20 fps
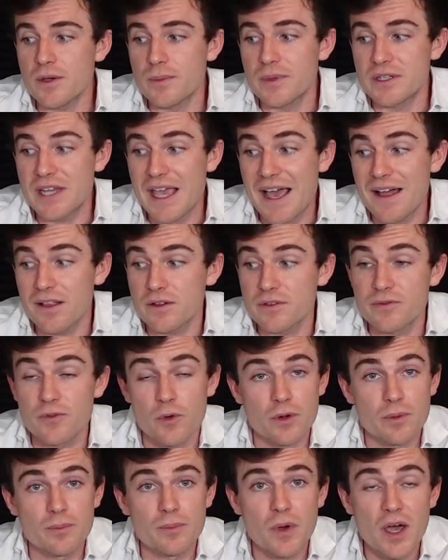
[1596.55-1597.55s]
a metallic
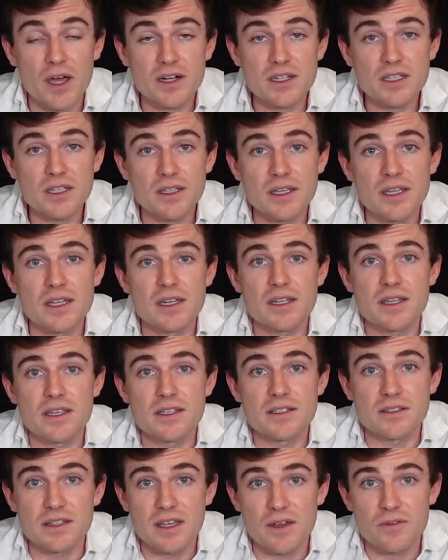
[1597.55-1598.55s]
foreign body in
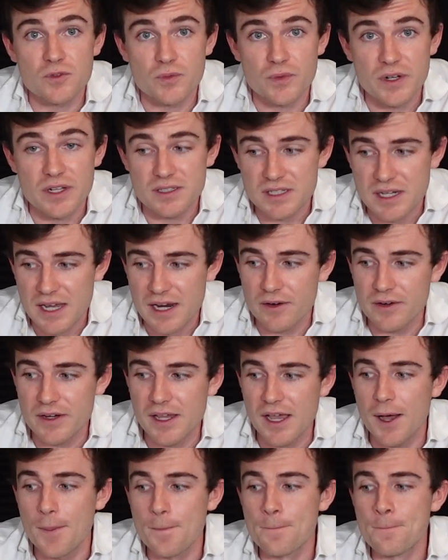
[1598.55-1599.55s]
his left wrist
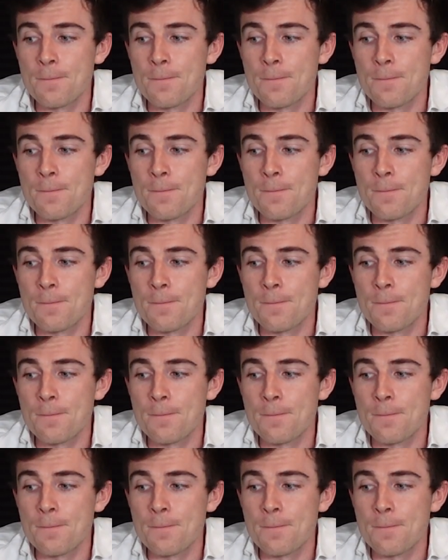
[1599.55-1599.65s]
area.